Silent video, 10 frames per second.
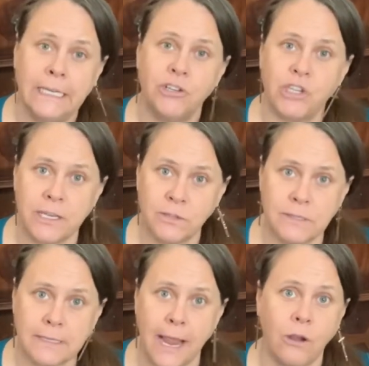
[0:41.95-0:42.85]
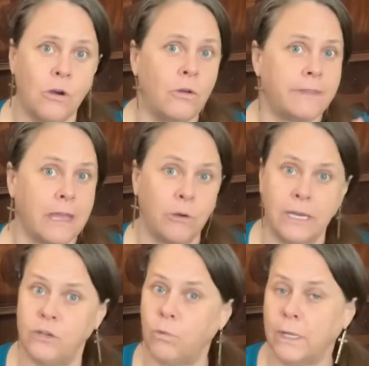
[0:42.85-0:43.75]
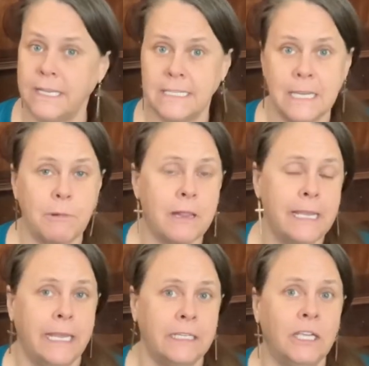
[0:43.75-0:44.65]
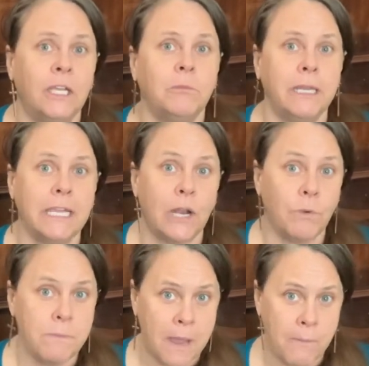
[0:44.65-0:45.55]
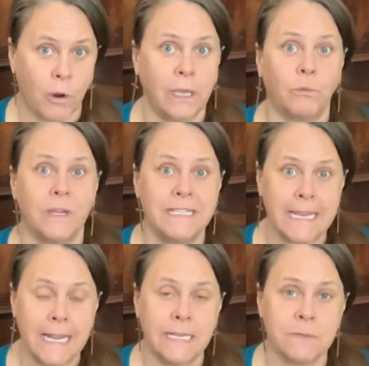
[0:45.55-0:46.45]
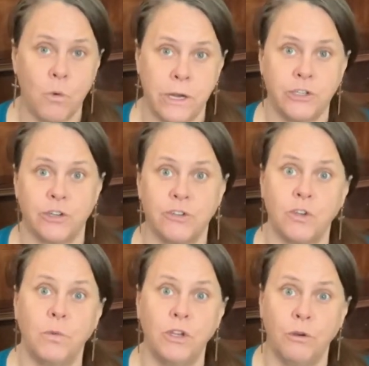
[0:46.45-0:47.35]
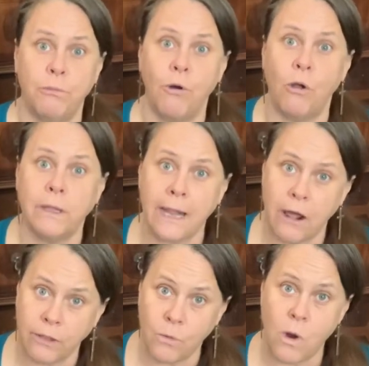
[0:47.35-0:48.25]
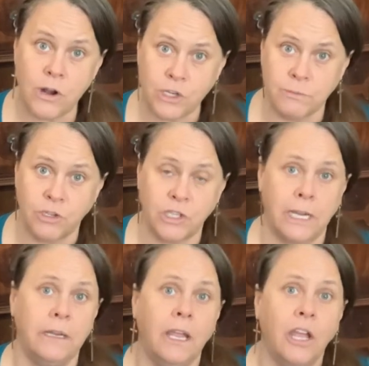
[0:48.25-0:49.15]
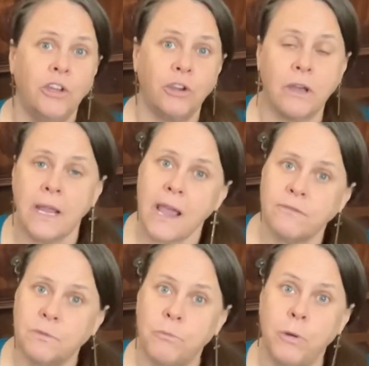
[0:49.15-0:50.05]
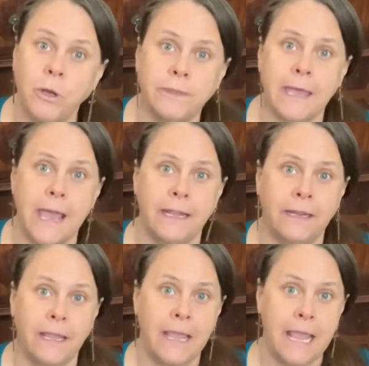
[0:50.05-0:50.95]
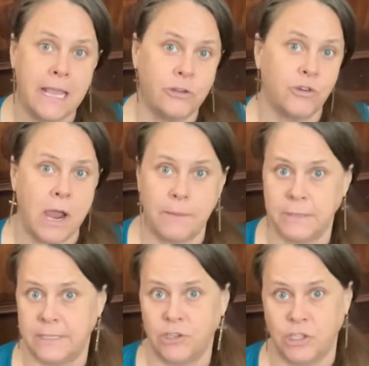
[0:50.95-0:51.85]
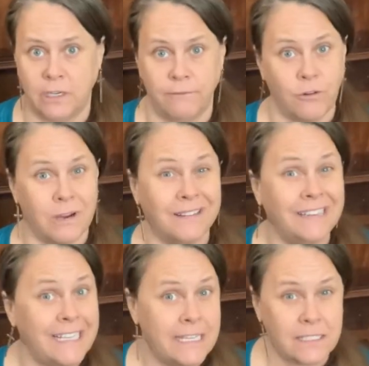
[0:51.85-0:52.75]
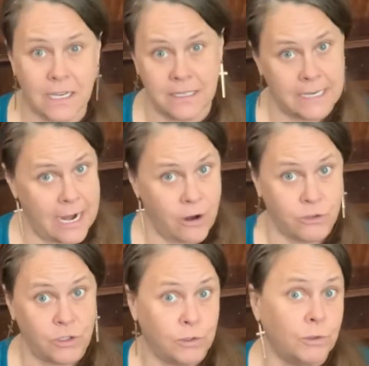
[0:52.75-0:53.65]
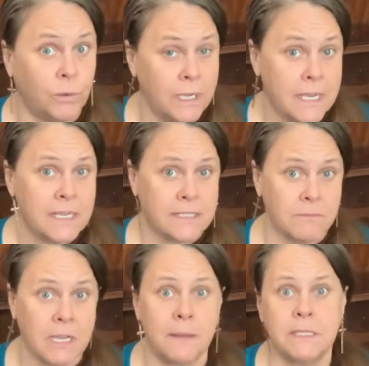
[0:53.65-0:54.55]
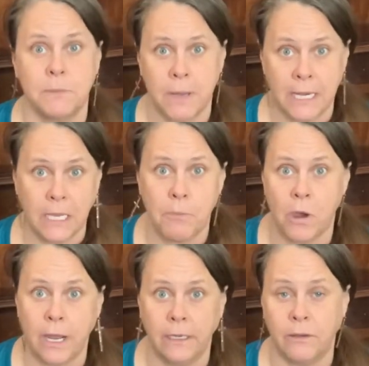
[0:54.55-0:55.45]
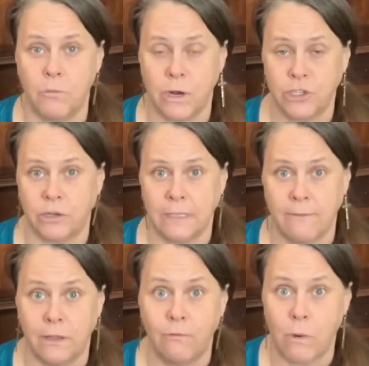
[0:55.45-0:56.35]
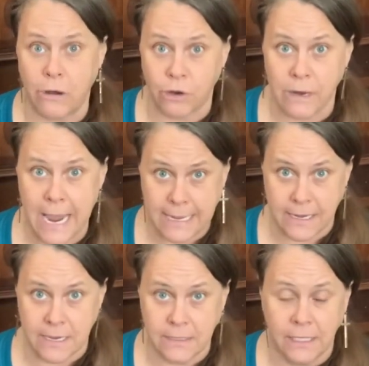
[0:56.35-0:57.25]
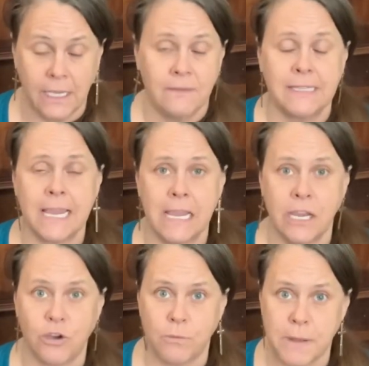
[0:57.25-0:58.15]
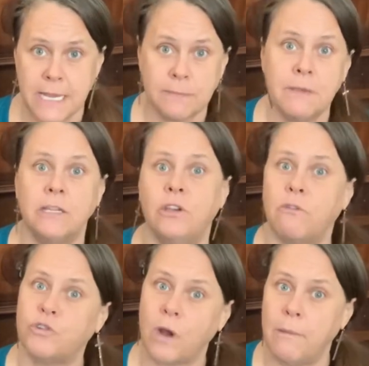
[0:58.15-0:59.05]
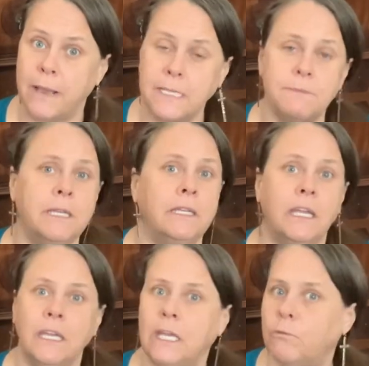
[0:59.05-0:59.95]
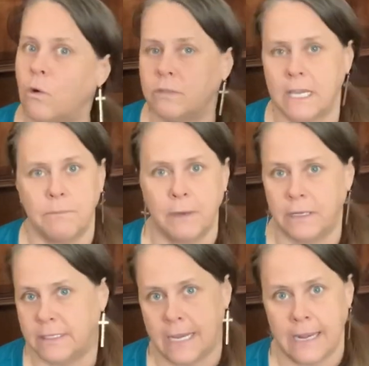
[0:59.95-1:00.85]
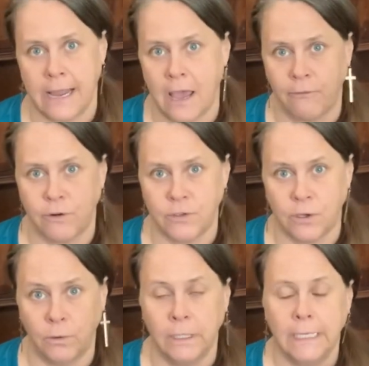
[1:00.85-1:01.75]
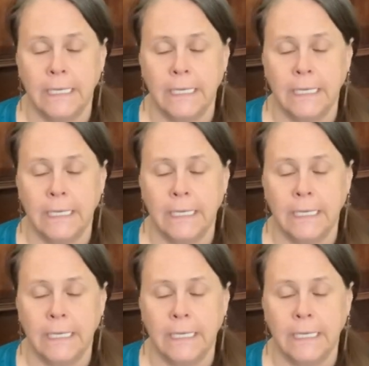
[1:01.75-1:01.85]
Gentle cycle, they'll get a really deep clean, but again, remember, it retains moisture. So when you pull it out of the washing machine, you're gonna have to put that in a hang dry position for at least a day or two, sometimes depending upon the moisture level of where you're hanging it. It's hanging in your basement, you have a dry basement, it won't take but a day and a half or so.